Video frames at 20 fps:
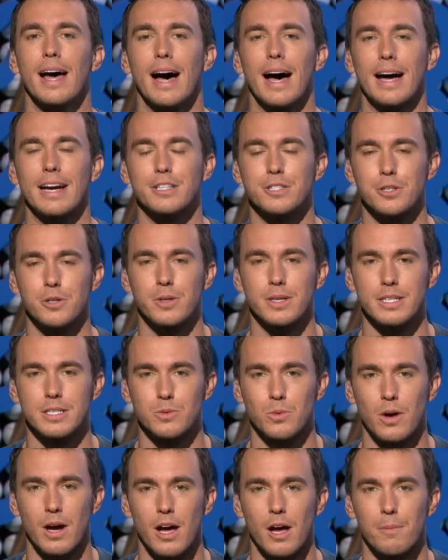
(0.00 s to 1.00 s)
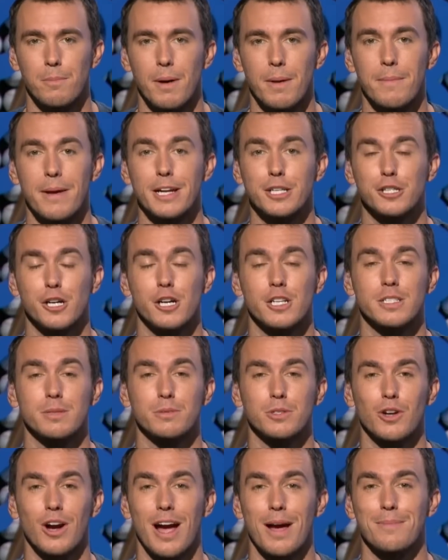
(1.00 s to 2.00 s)
i do as well but make sure you're
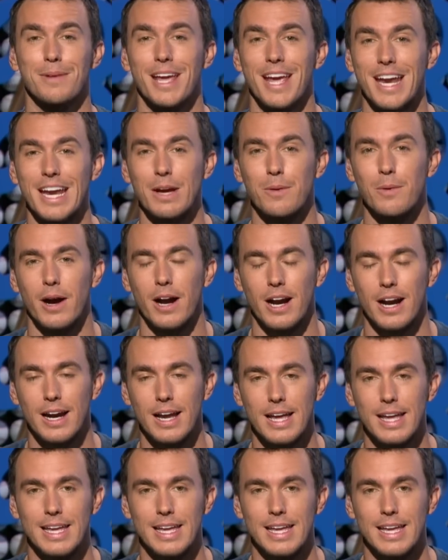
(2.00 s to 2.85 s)
subscribed anywhere